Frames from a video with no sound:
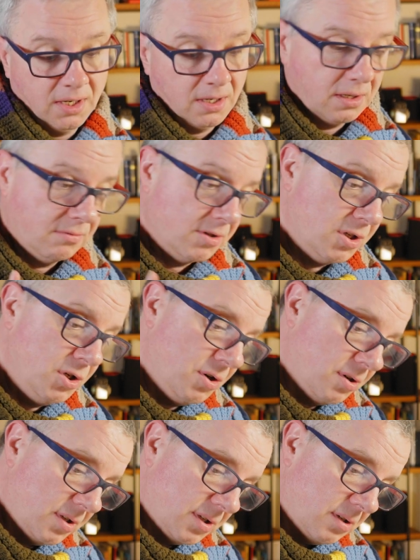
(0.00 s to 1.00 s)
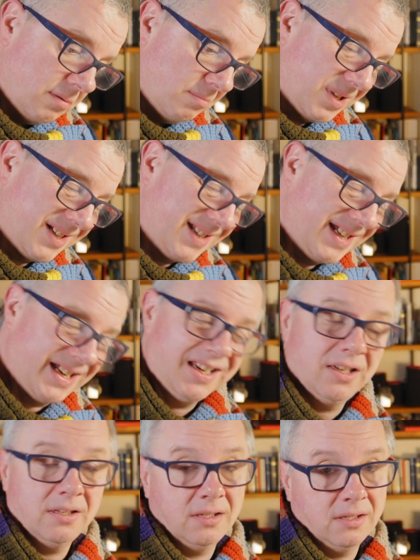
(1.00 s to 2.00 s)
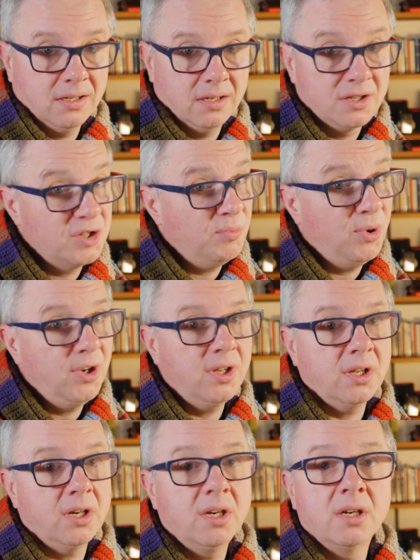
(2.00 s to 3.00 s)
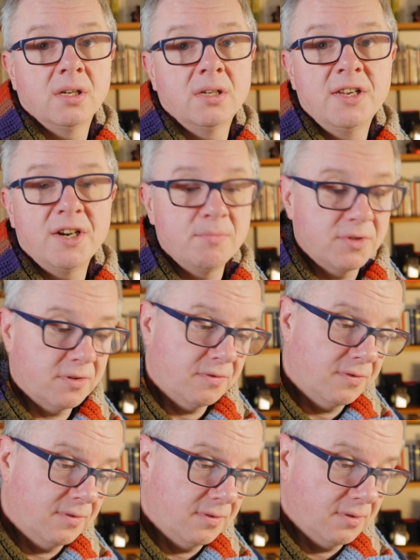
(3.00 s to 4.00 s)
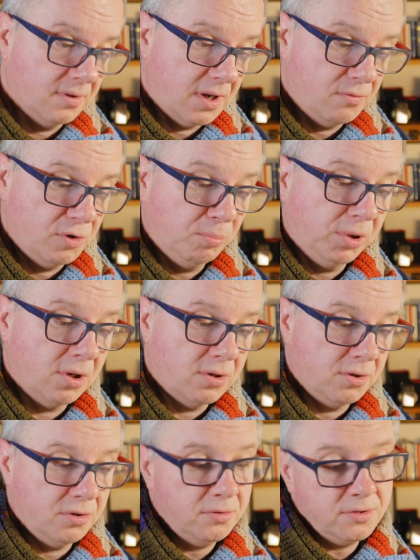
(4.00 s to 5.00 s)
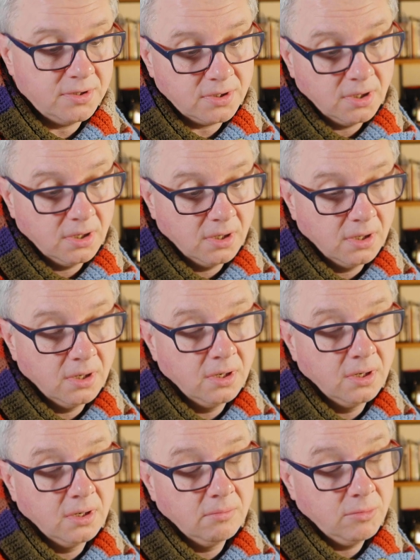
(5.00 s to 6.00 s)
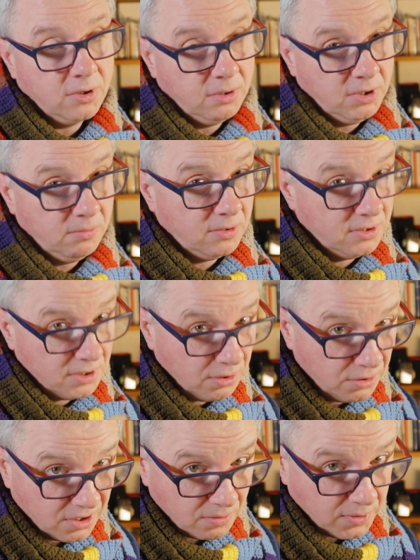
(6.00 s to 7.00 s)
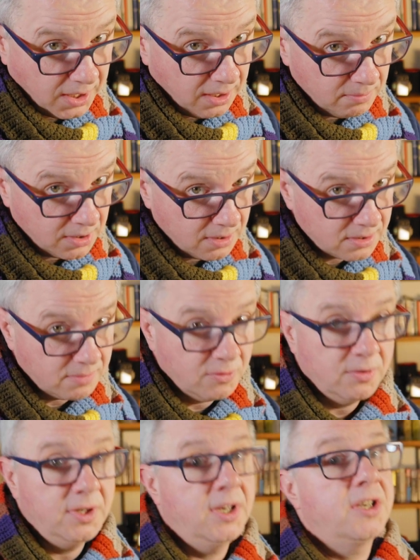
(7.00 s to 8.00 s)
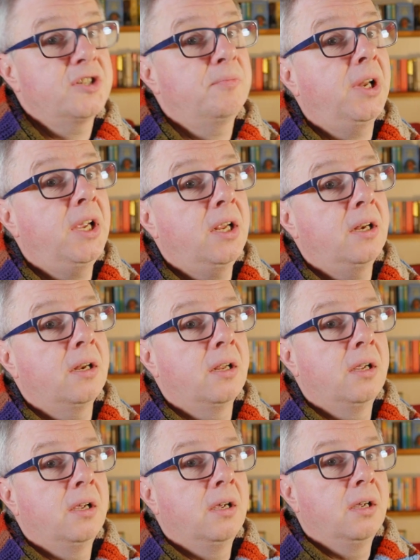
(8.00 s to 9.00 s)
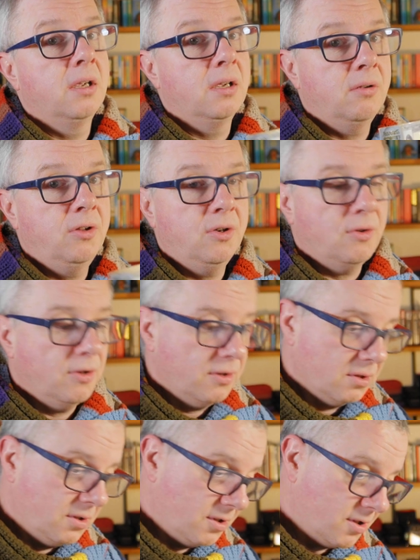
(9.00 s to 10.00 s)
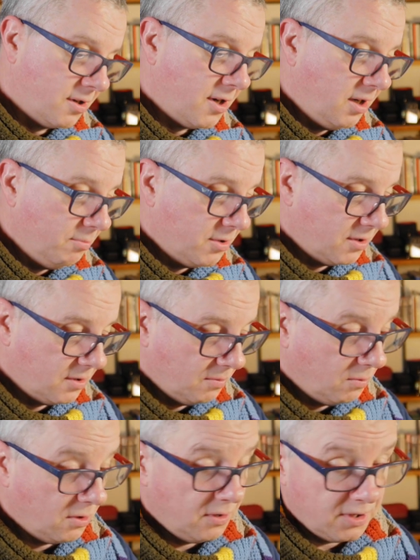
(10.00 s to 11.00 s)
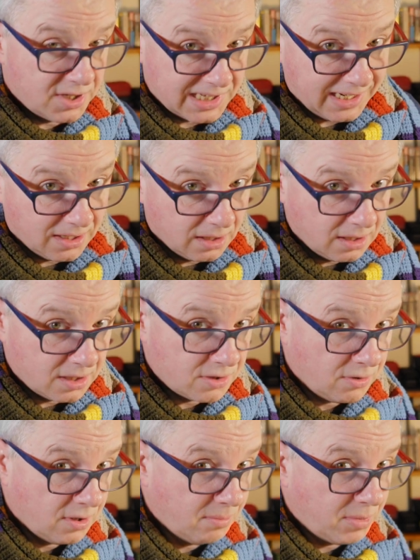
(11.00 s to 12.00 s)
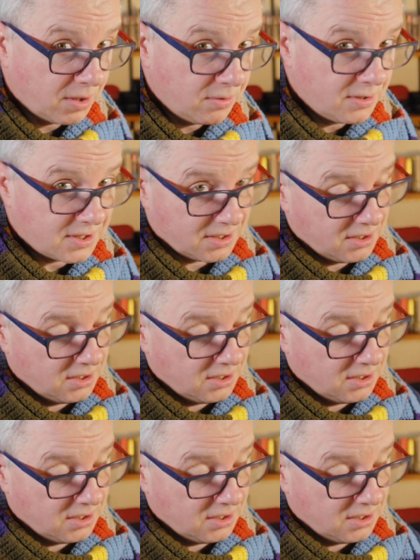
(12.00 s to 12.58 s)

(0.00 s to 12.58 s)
Now it's not particularly spoilery in terms of how the plot goes, but you may want to look away because I'm going to explain how the author describes what the skill is all about.